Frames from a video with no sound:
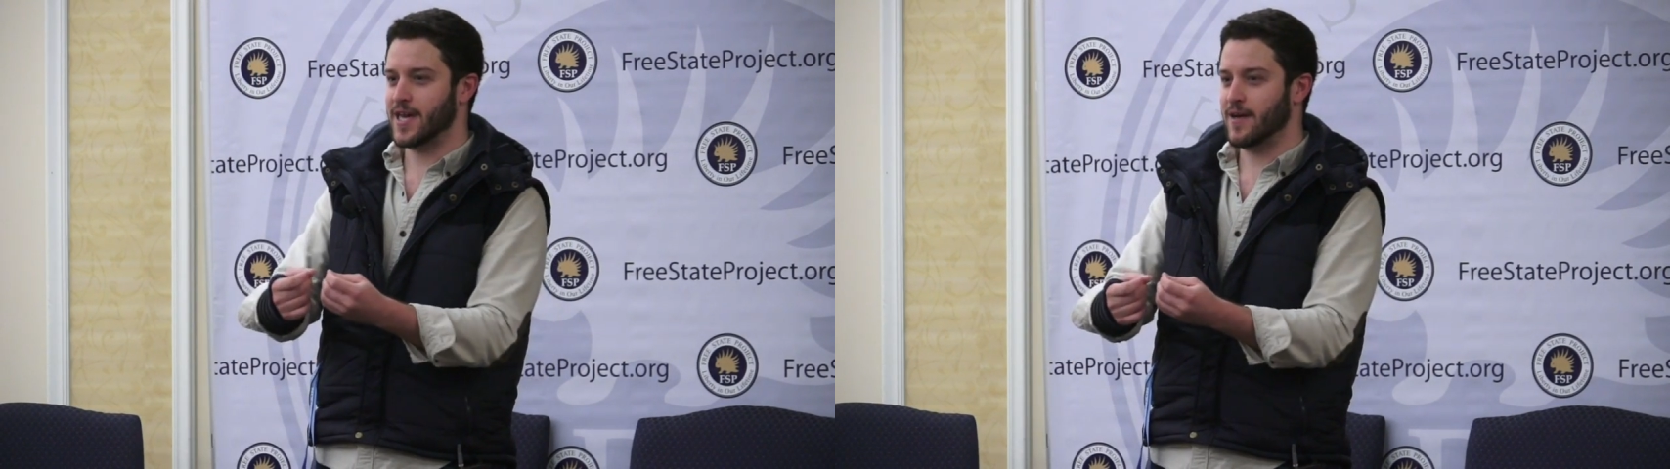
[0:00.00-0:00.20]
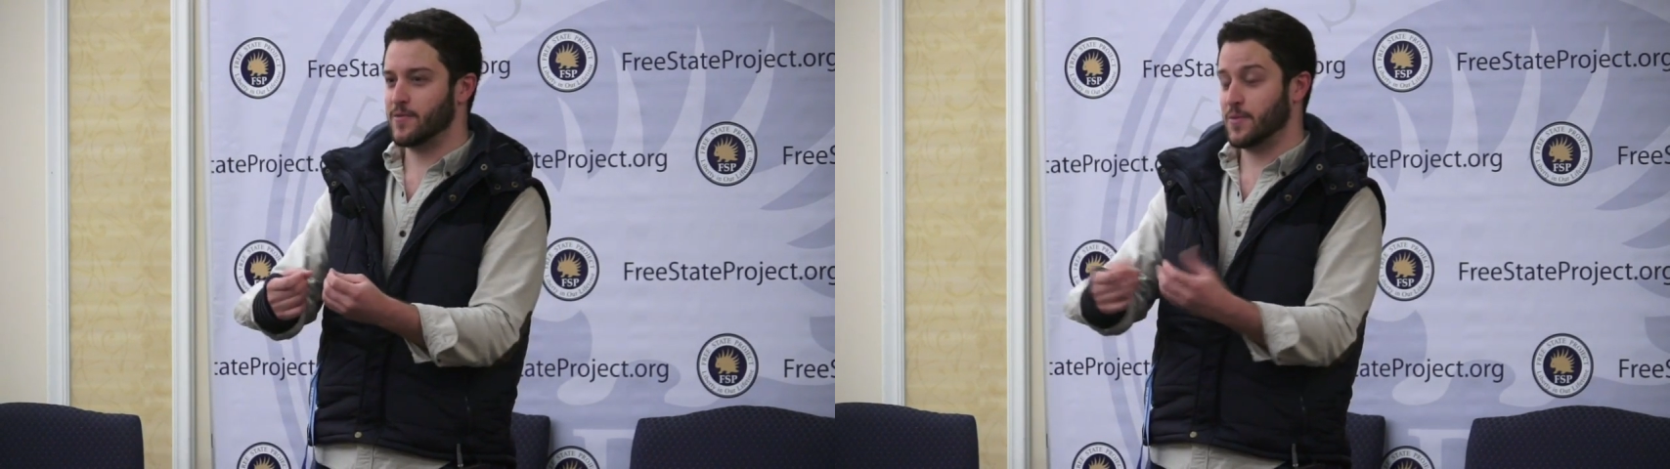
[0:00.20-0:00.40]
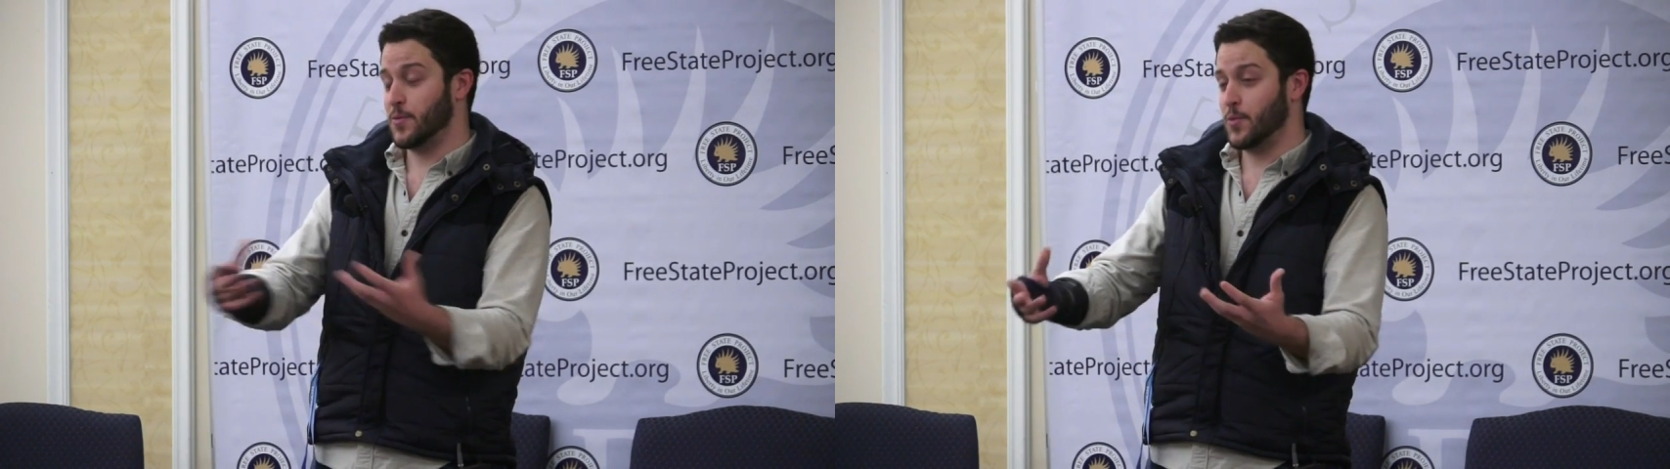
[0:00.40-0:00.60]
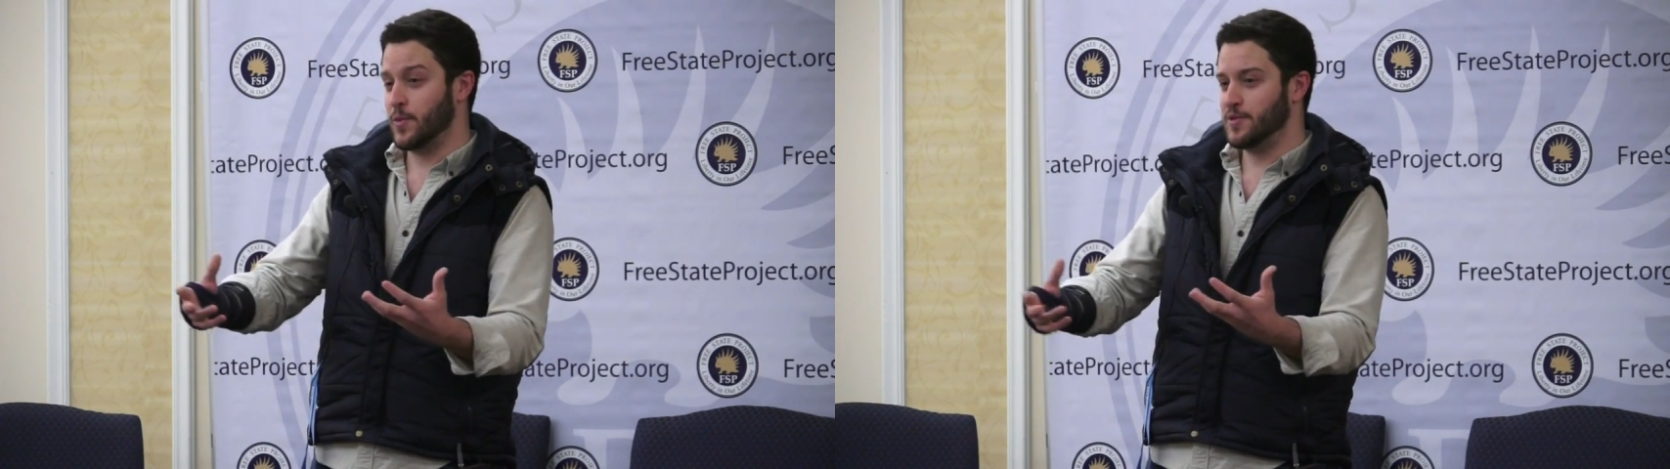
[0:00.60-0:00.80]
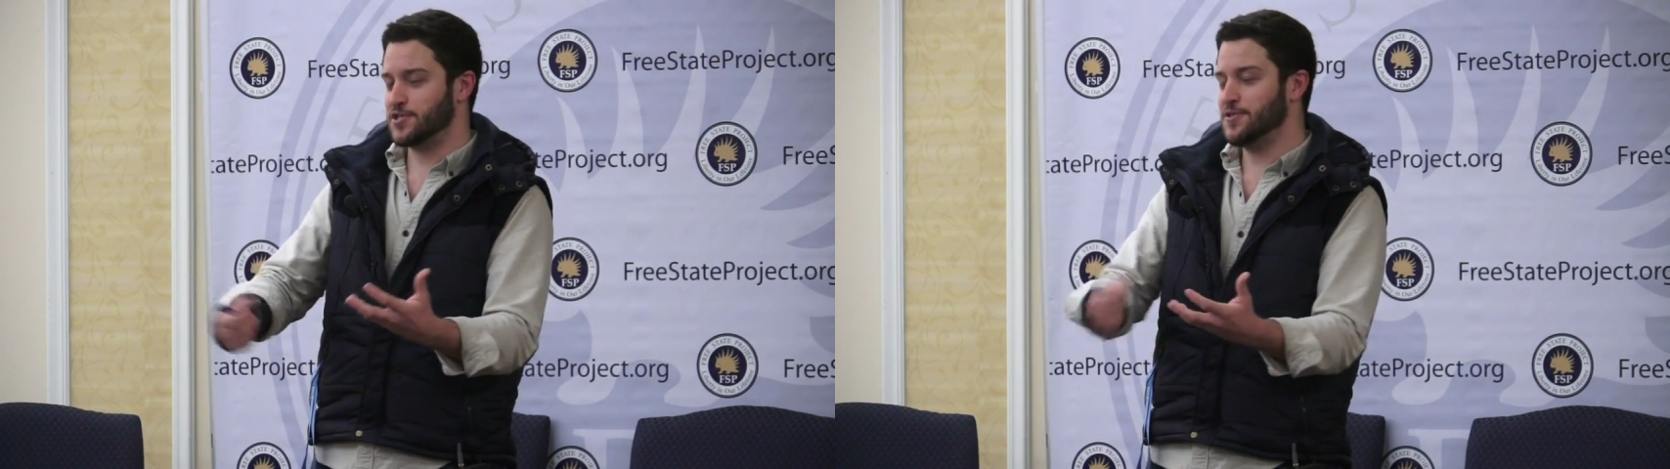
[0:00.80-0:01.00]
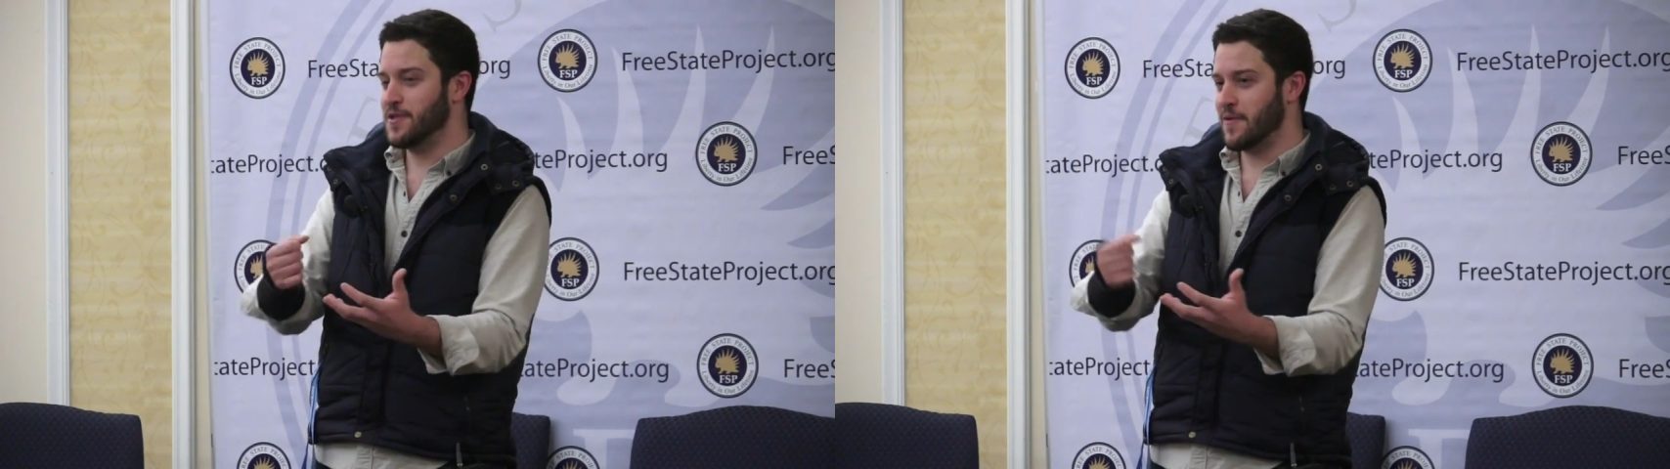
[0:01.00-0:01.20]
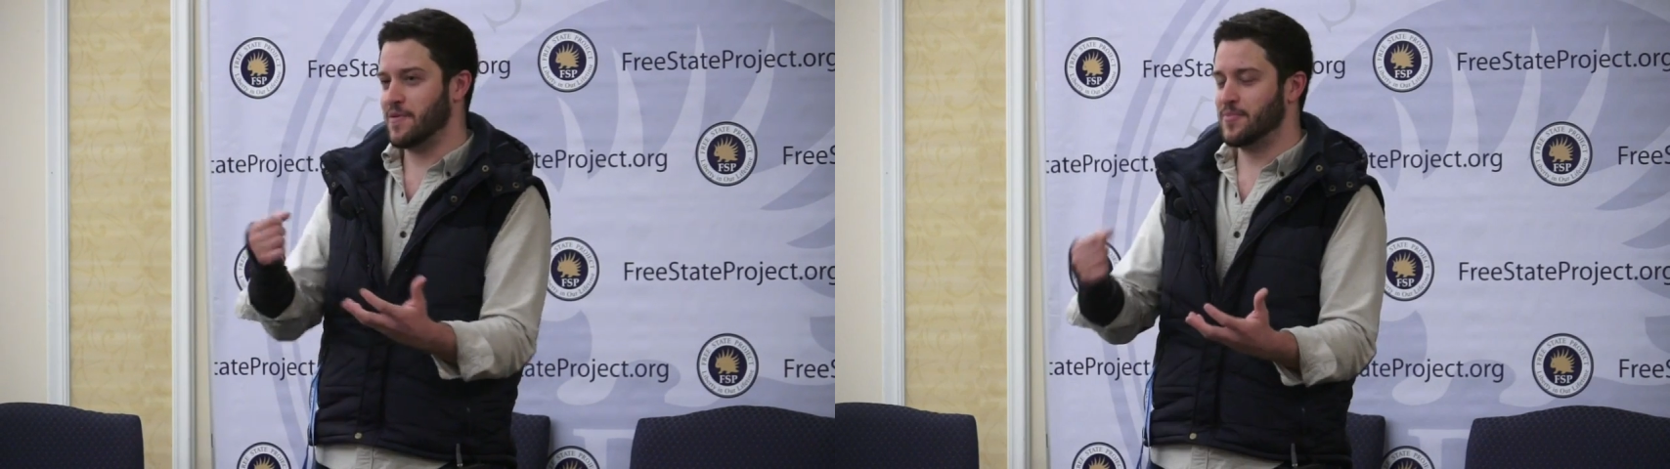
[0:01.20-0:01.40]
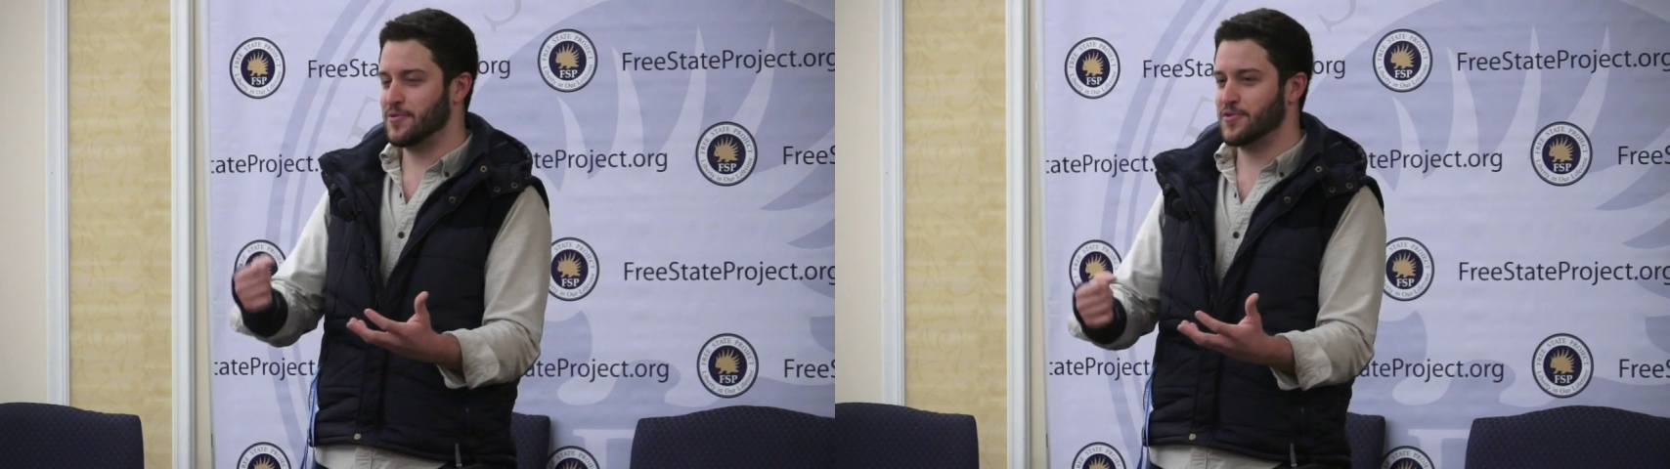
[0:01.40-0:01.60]
that when we stood there and
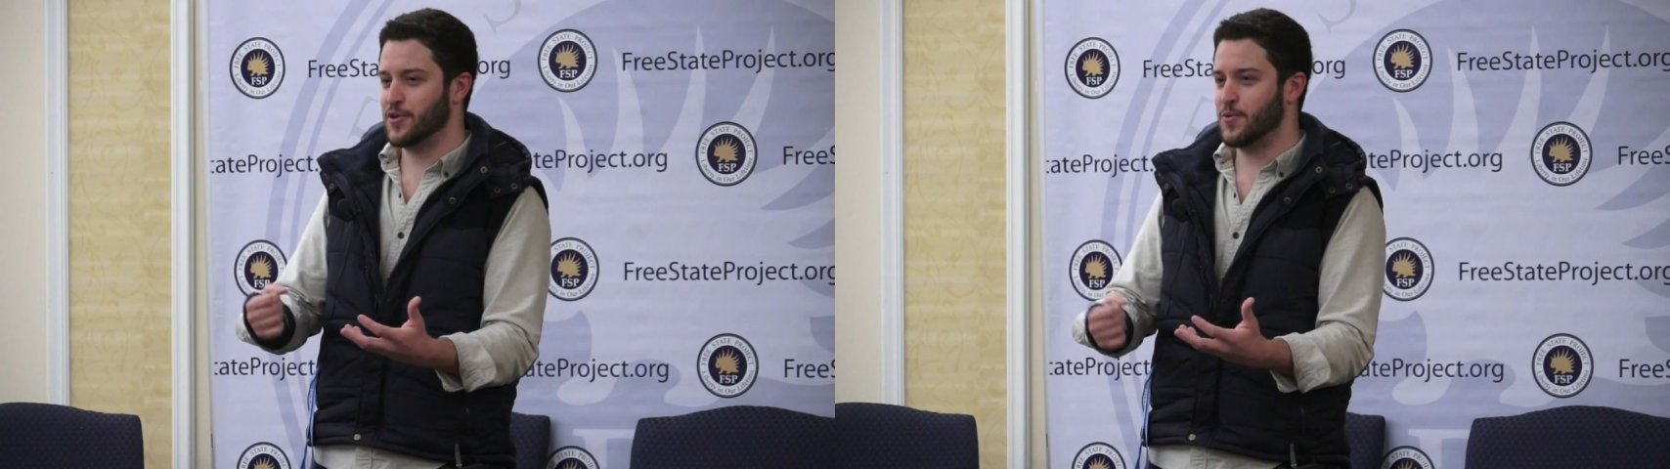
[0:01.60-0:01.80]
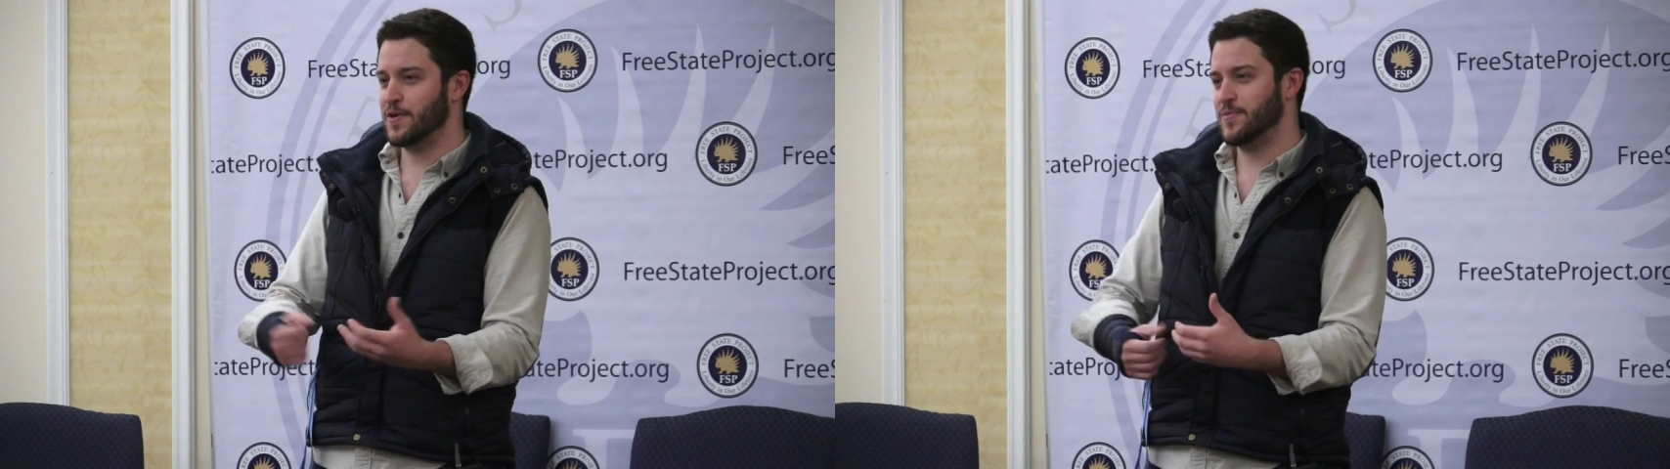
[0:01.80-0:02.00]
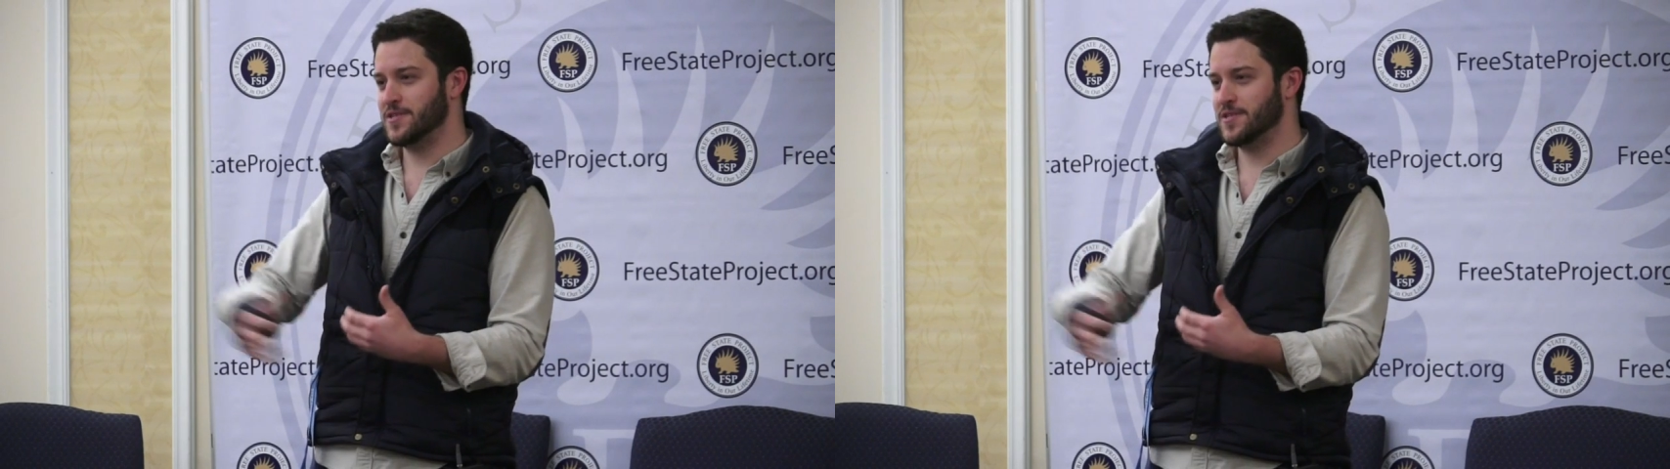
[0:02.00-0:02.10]
we pulled the cord,